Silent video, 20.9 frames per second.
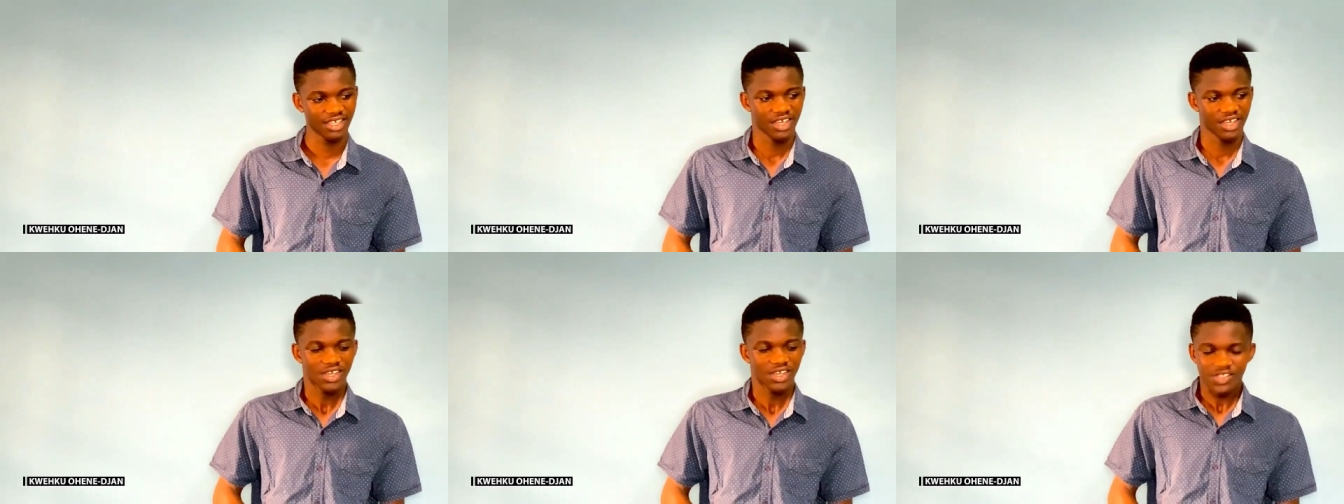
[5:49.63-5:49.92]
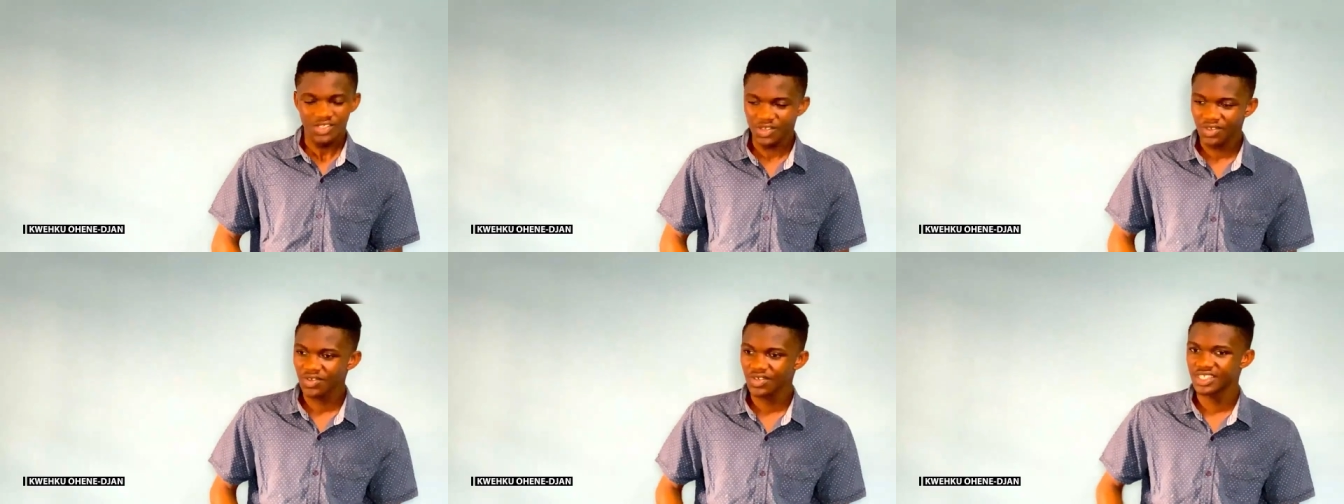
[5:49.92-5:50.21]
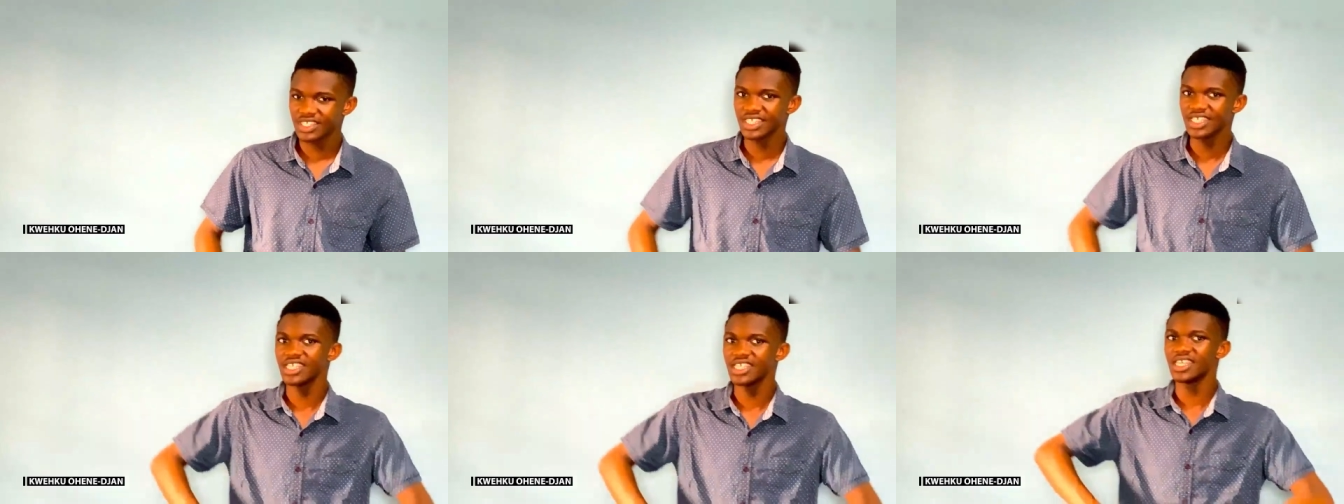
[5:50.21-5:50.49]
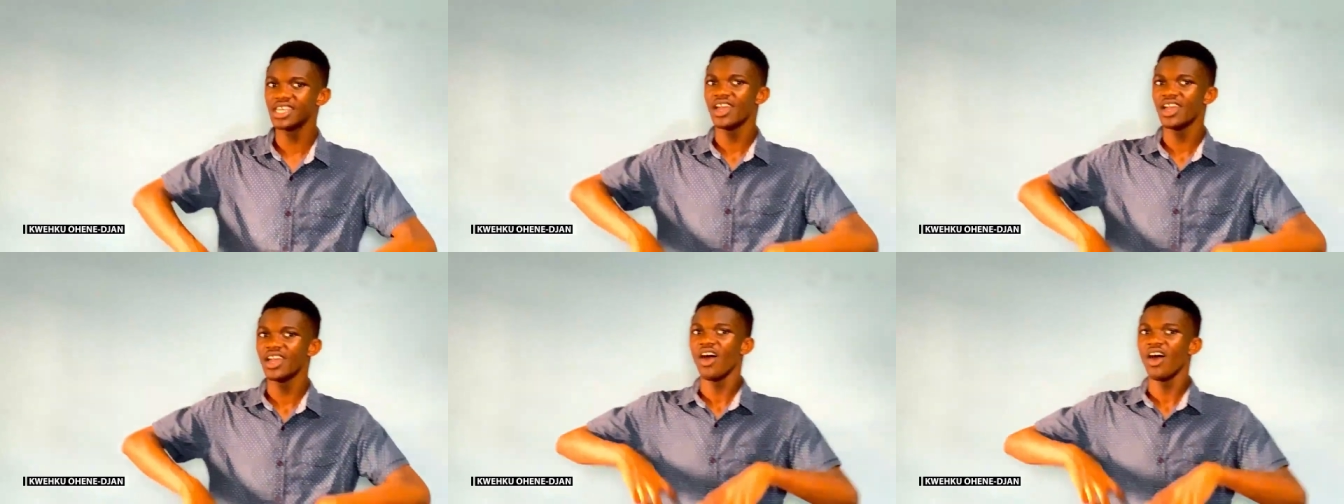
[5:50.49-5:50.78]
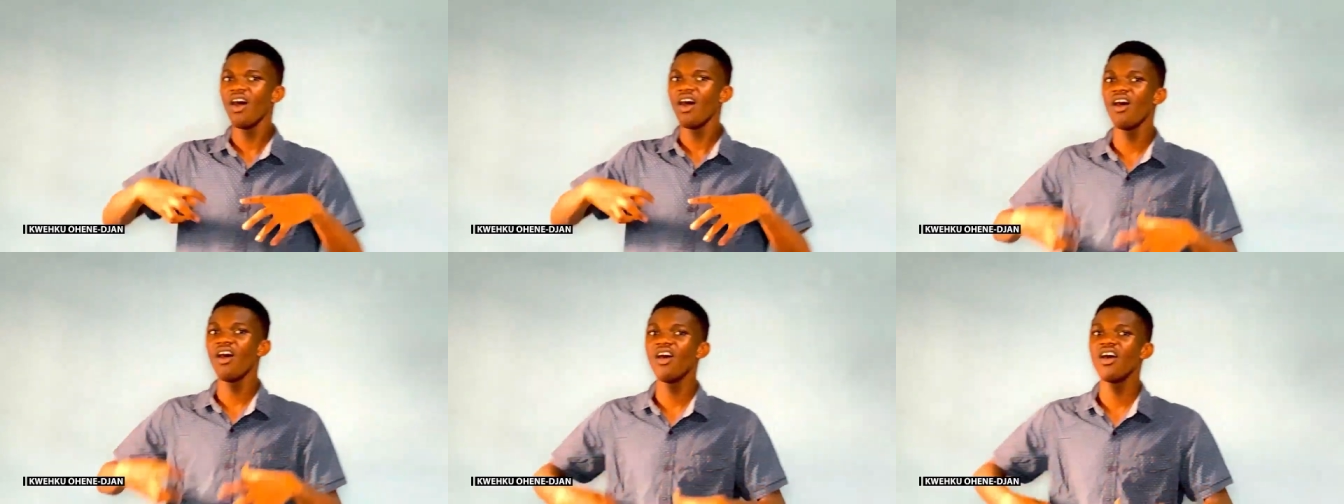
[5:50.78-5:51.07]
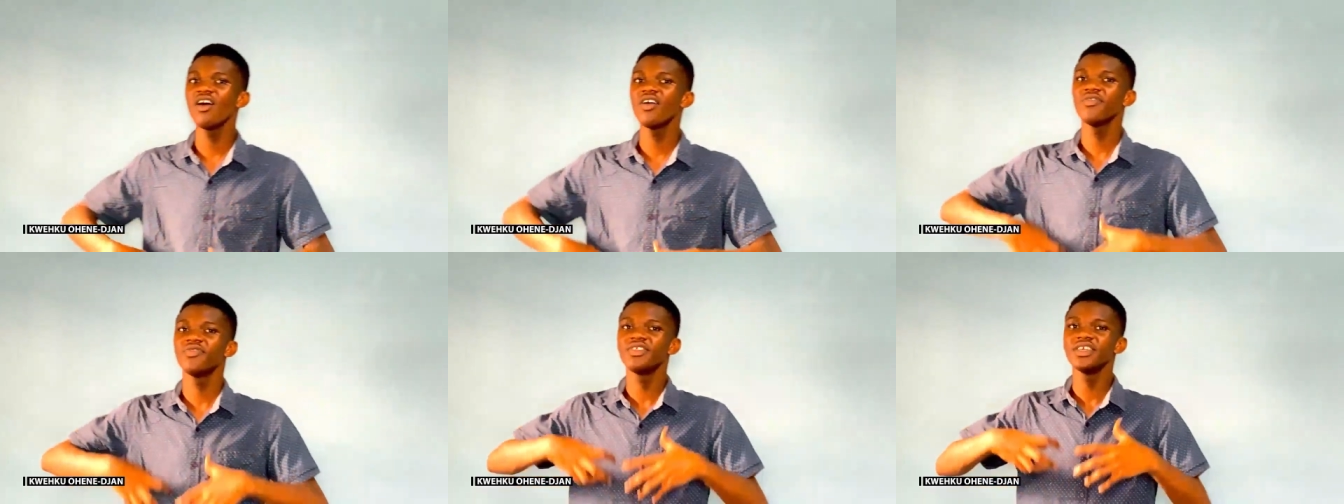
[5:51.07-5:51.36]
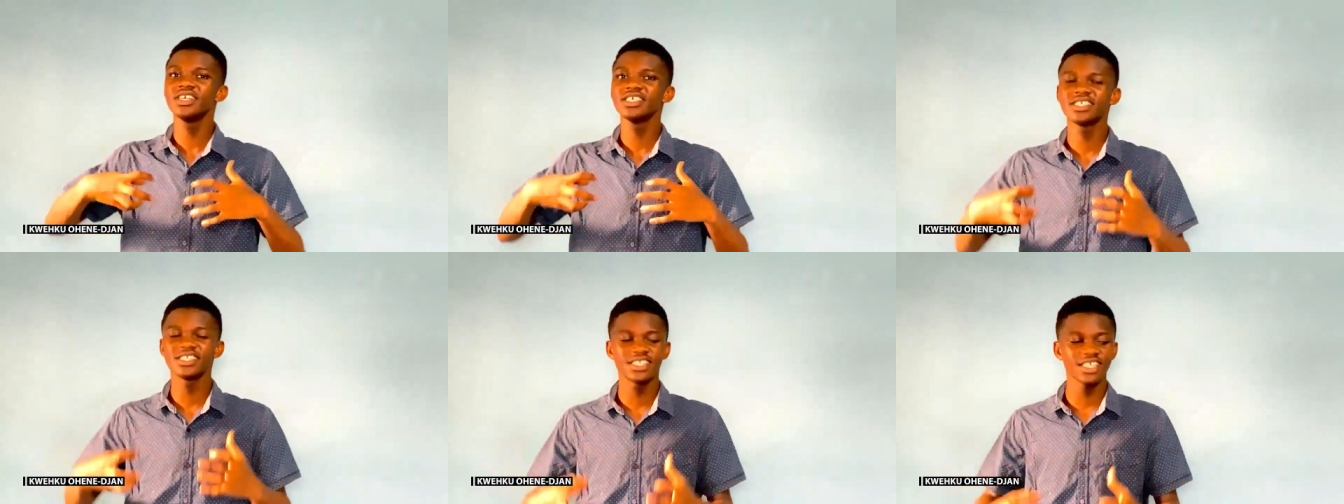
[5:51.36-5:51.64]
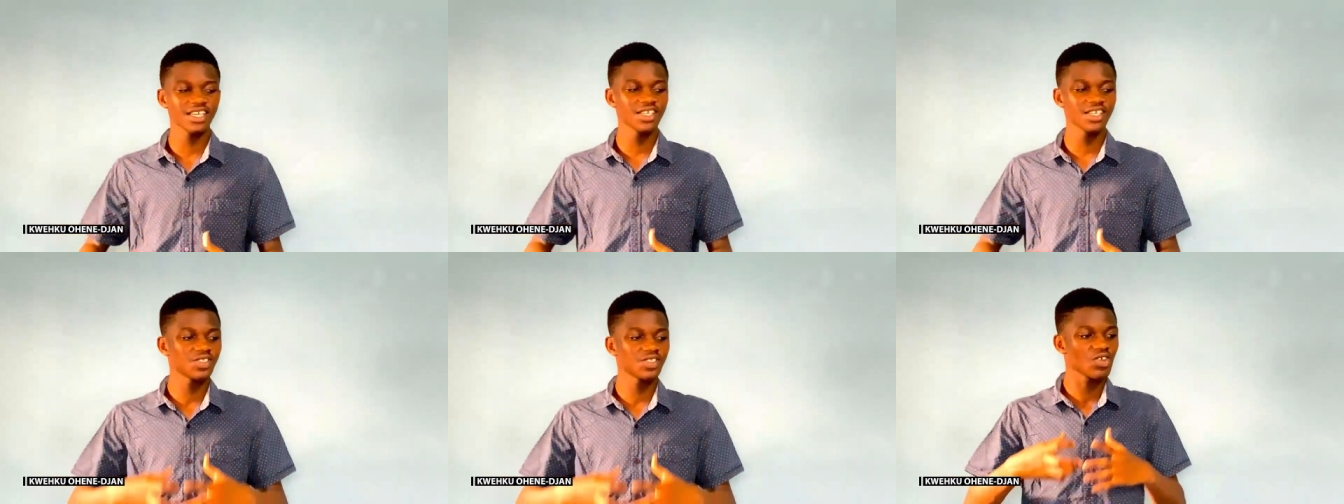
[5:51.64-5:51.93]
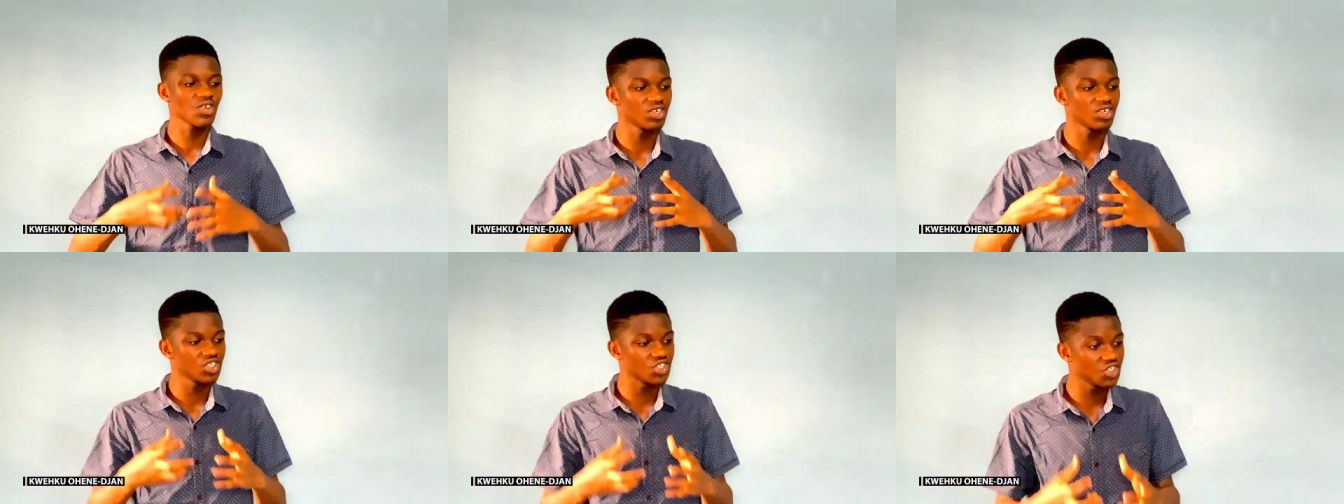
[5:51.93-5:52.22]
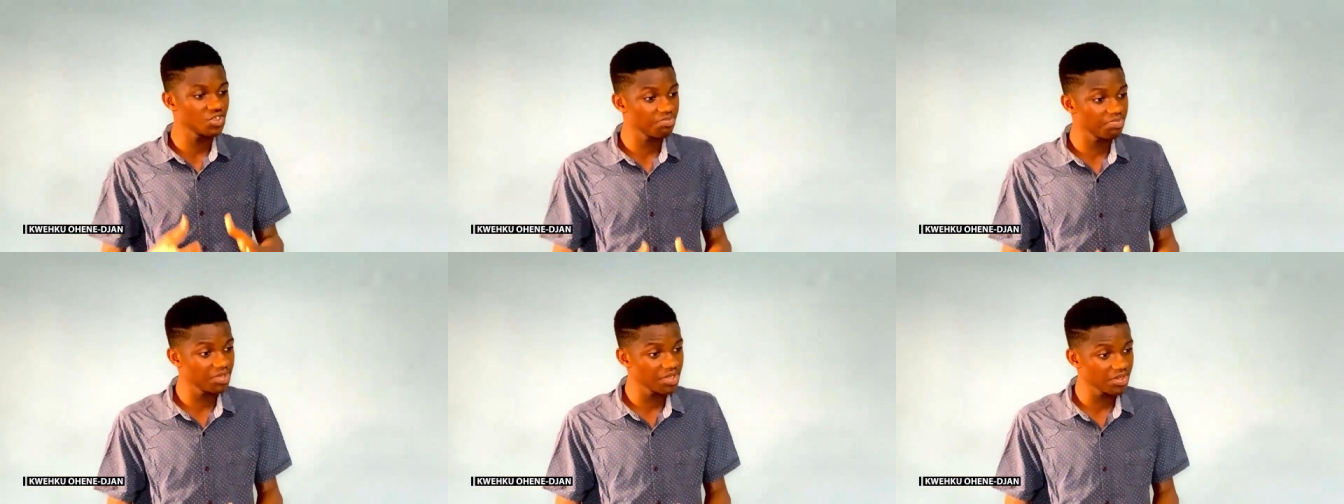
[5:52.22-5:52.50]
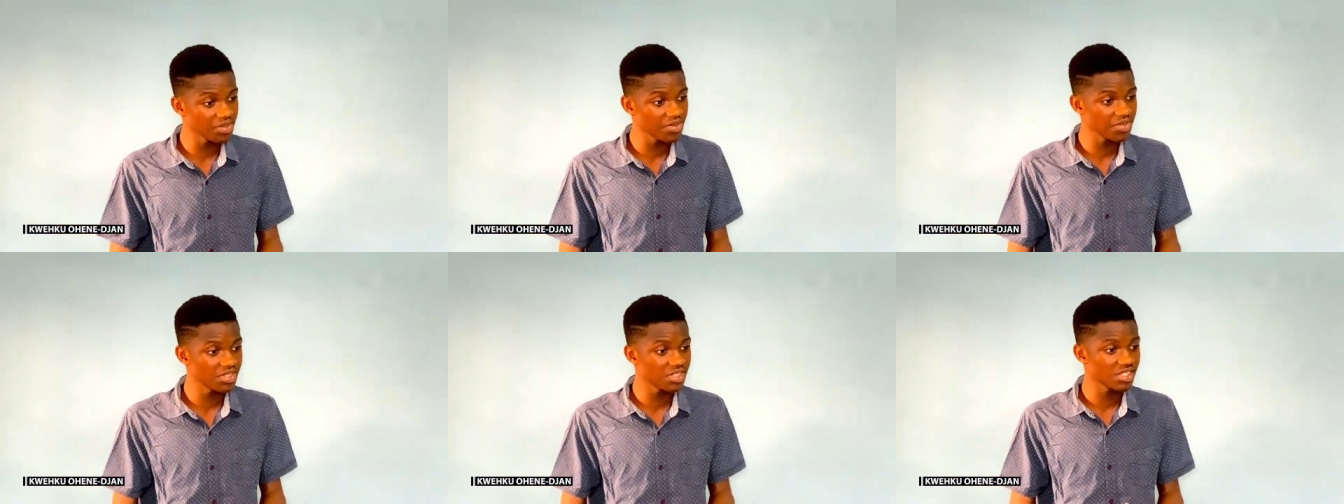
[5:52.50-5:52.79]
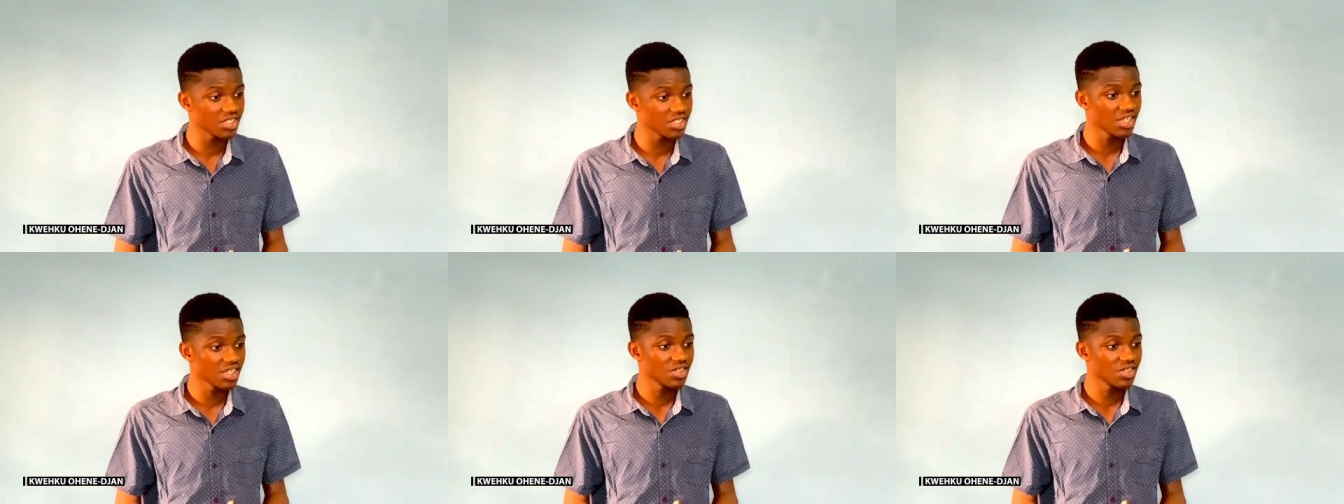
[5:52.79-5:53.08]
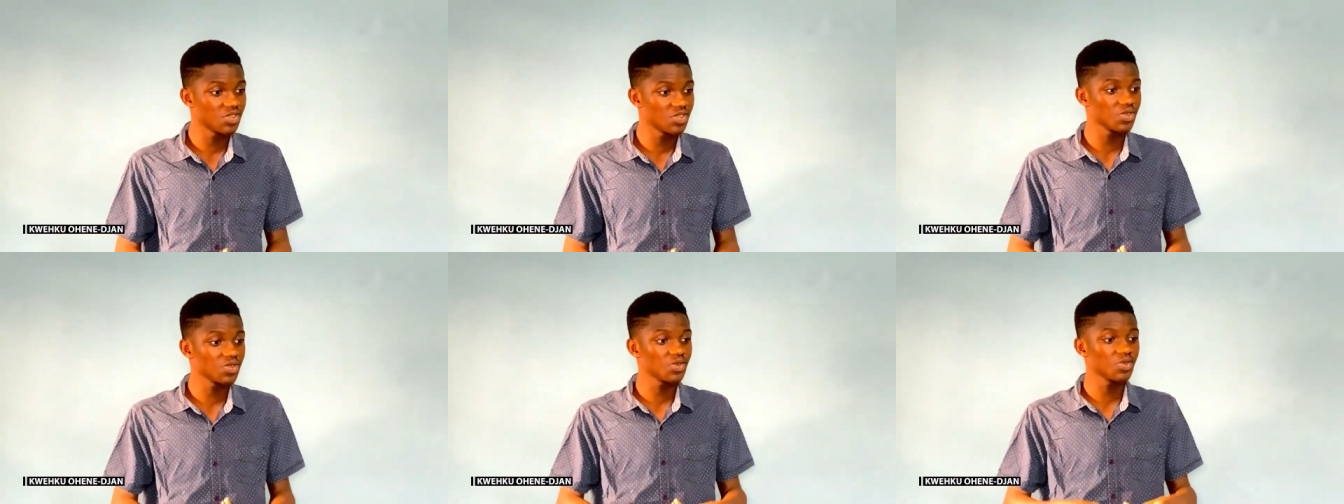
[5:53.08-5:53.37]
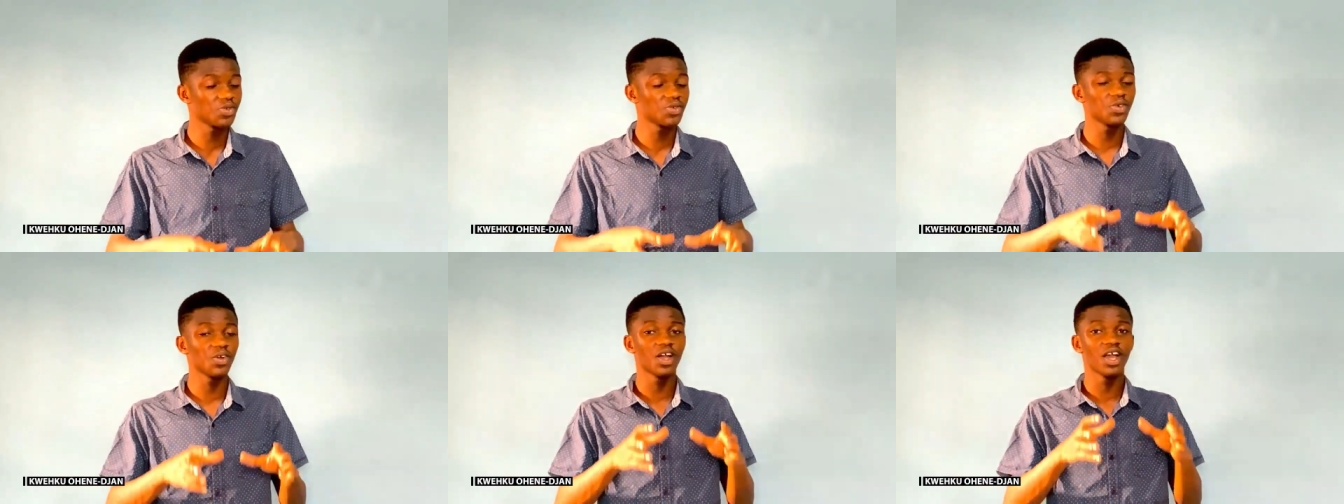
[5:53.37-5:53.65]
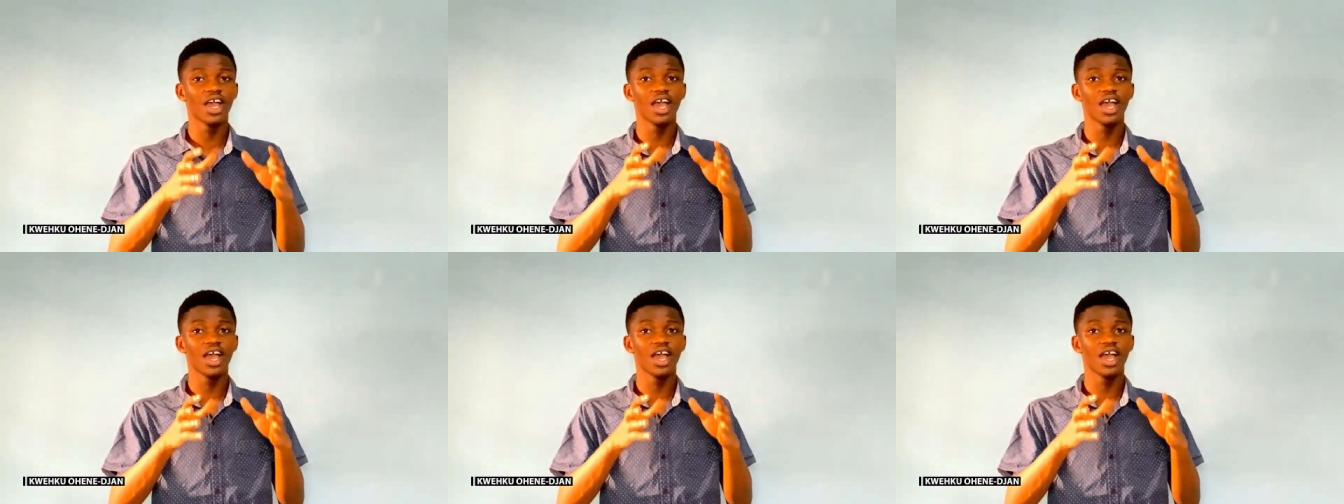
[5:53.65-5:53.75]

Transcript: So you see, all these things contribute to